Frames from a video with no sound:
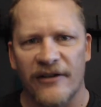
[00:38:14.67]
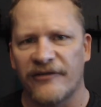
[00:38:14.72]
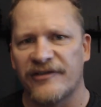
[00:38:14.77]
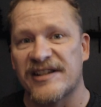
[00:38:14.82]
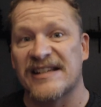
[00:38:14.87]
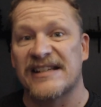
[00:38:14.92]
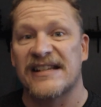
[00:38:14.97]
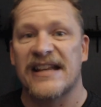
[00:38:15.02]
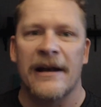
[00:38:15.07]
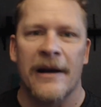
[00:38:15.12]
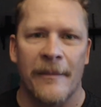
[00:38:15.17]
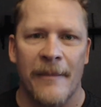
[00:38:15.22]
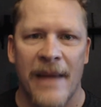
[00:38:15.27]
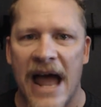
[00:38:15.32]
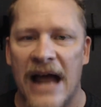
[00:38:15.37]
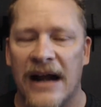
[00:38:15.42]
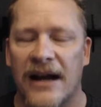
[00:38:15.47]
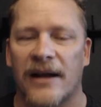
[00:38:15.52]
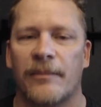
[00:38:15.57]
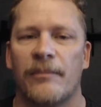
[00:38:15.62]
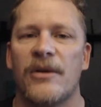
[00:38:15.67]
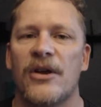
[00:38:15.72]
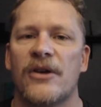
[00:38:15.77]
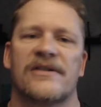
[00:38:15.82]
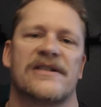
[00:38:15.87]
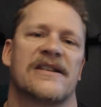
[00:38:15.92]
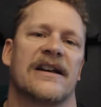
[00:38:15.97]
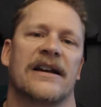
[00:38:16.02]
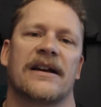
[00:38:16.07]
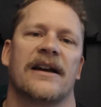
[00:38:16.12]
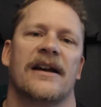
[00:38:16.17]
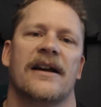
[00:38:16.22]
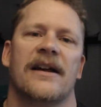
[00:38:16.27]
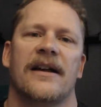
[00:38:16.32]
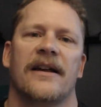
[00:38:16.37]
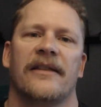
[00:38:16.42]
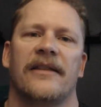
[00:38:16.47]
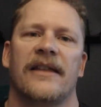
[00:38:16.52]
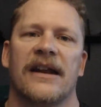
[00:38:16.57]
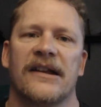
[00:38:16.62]
cinematic music
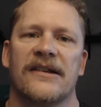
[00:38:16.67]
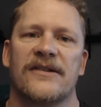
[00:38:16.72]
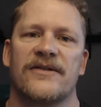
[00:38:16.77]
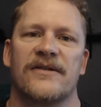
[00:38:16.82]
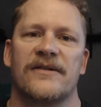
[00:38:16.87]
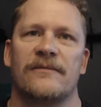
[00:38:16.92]
that is